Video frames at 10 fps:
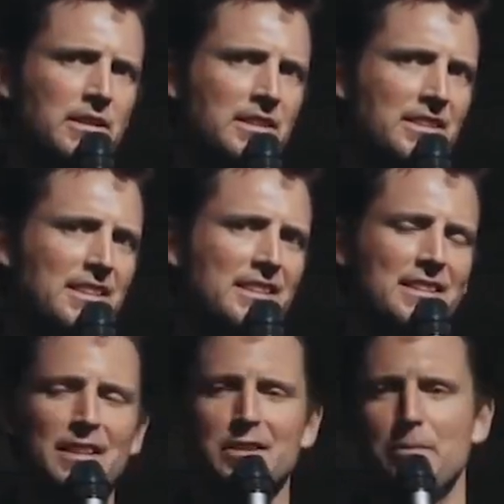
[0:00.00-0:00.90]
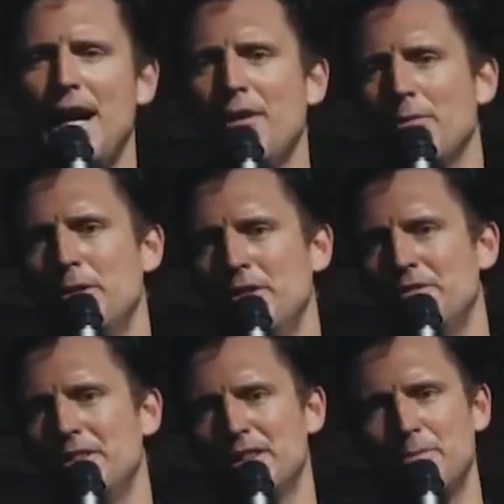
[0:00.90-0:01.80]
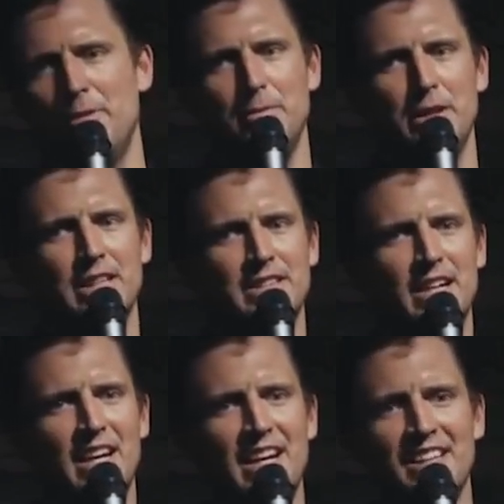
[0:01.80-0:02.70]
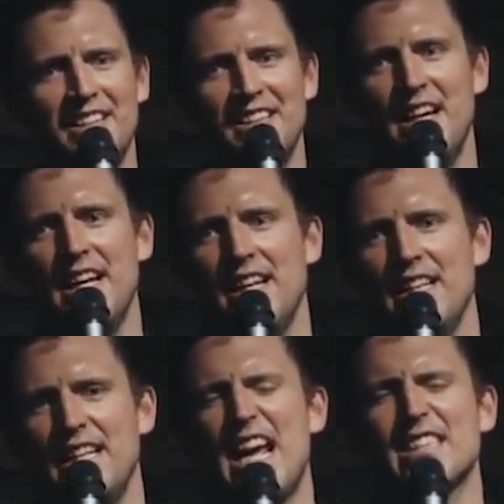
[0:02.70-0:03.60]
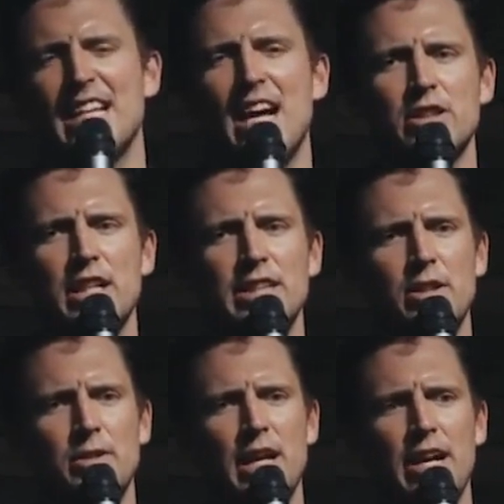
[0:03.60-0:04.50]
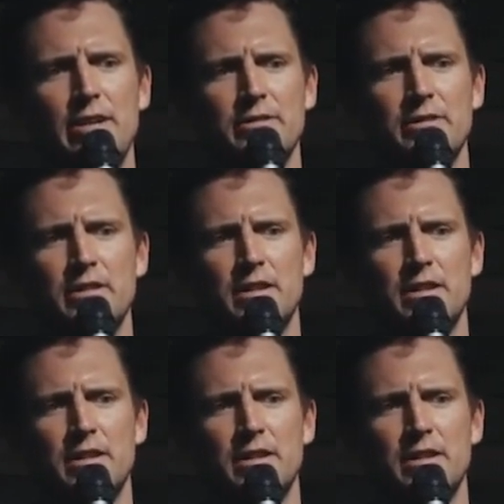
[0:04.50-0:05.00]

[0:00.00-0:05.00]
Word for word: because this is such a power move at this point because uh, he has knowledge I don't have.